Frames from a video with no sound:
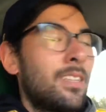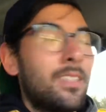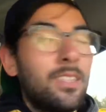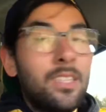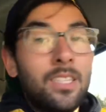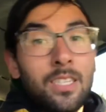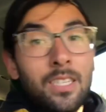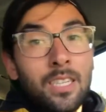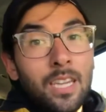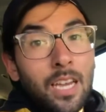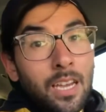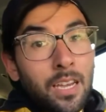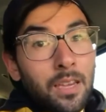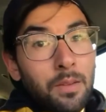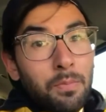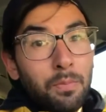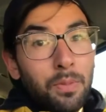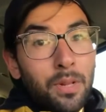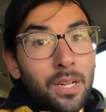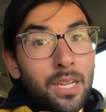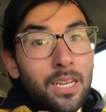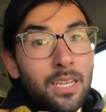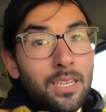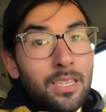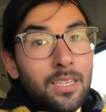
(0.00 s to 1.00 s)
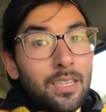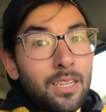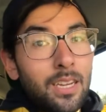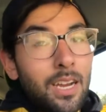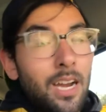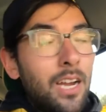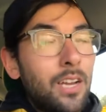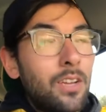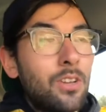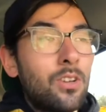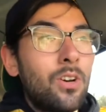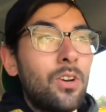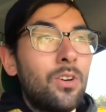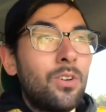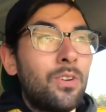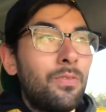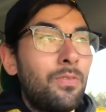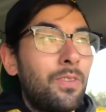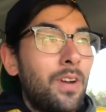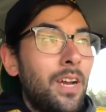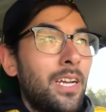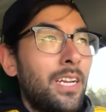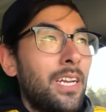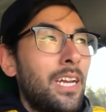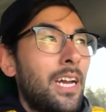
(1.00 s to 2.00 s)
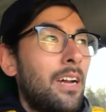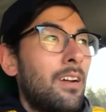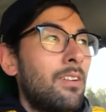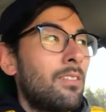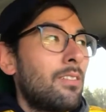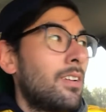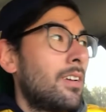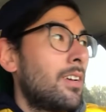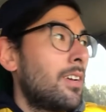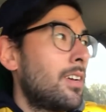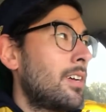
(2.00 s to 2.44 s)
The second place I go to find out